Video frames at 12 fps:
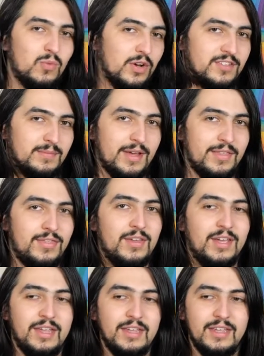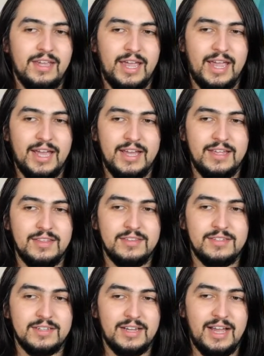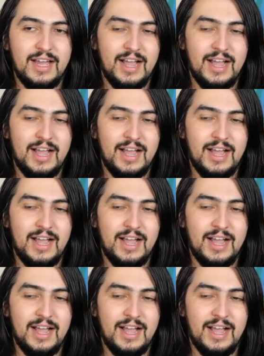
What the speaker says: wasn't my thing, and